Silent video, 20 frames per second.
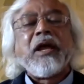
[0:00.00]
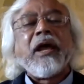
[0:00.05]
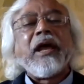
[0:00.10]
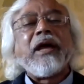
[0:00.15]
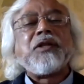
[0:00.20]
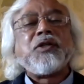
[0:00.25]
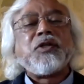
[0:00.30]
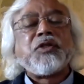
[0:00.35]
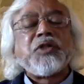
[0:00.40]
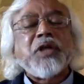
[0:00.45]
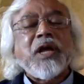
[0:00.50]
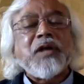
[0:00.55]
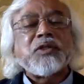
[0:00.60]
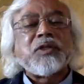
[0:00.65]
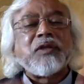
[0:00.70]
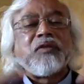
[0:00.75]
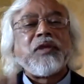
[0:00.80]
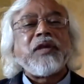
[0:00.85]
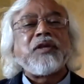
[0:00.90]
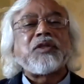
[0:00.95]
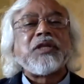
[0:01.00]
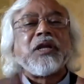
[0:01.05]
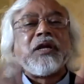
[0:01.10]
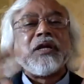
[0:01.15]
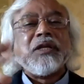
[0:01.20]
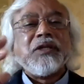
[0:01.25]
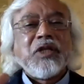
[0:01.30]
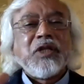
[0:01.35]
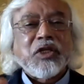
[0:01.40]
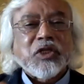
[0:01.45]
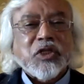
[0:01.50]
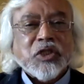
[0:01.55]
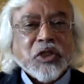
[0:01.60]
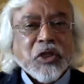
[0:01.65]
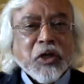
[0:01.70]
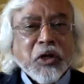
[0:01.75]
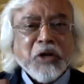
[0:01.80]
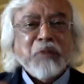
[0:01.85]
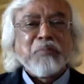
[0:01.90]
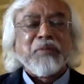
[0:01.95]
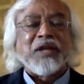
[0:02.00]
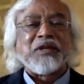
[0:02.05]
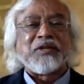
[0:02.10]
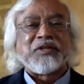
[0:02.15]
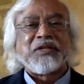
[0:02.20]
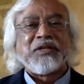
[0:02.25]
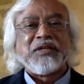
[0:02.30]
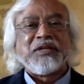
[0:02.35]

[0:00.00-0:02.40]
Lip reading: and just this discernment,